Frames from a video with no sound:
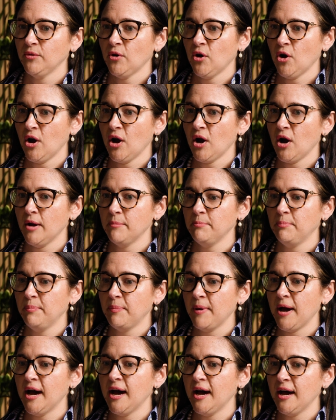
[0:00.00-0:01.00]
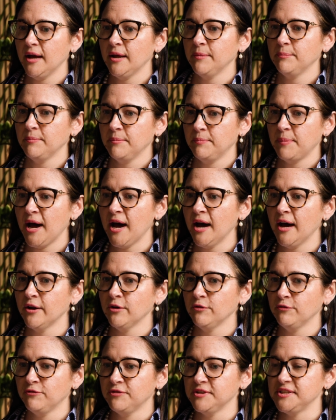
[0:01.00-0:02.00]
I'm part
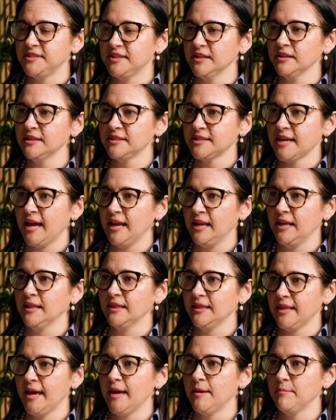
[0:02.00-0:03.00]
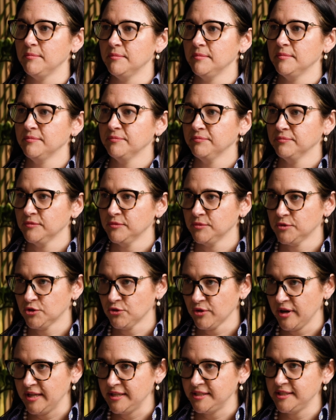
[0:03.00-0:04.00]
of facilitating them
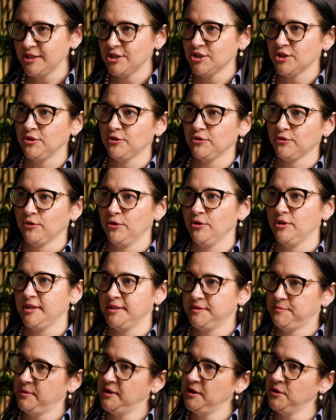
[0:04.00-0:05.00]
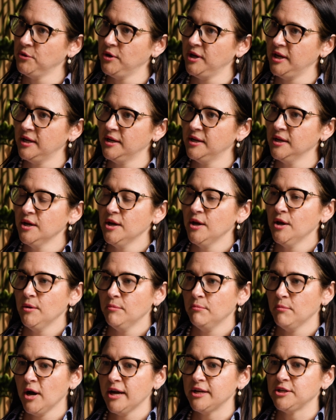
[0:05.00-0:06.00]
transition through this period.
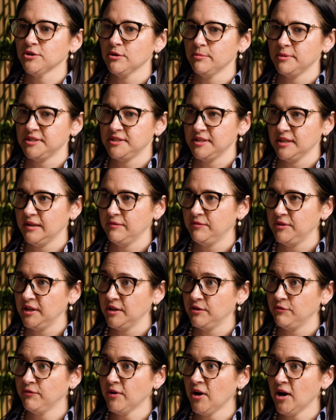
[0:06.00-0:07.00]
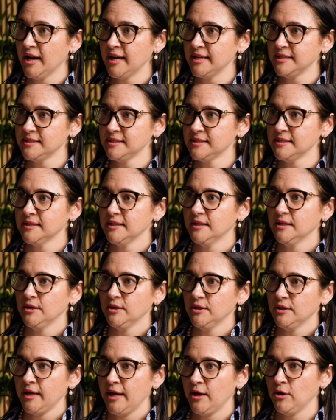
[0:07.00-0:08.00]
My job is to give the advice,
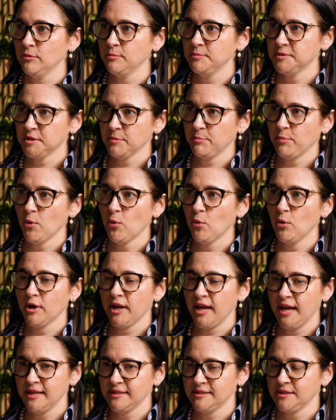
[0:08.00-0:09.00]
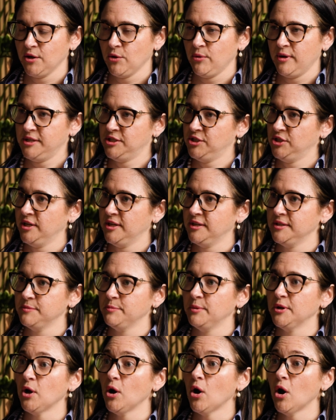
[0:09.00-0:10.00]
help, support, answer questions,
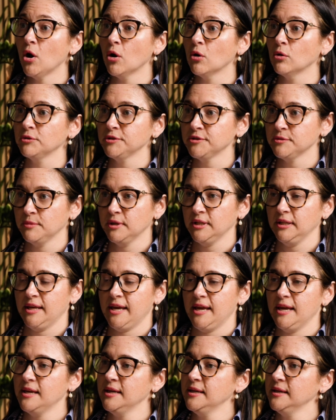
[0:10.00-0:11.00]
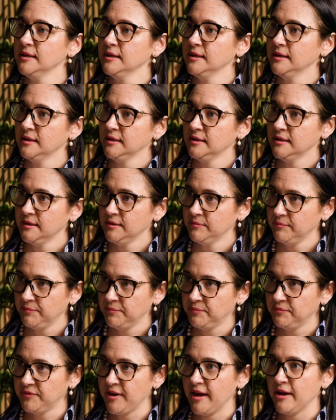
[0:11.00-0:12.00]
but ultimately
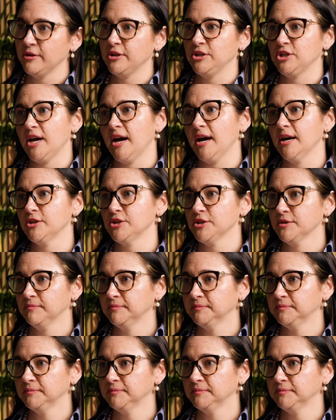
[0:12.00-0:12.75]
they're in charge.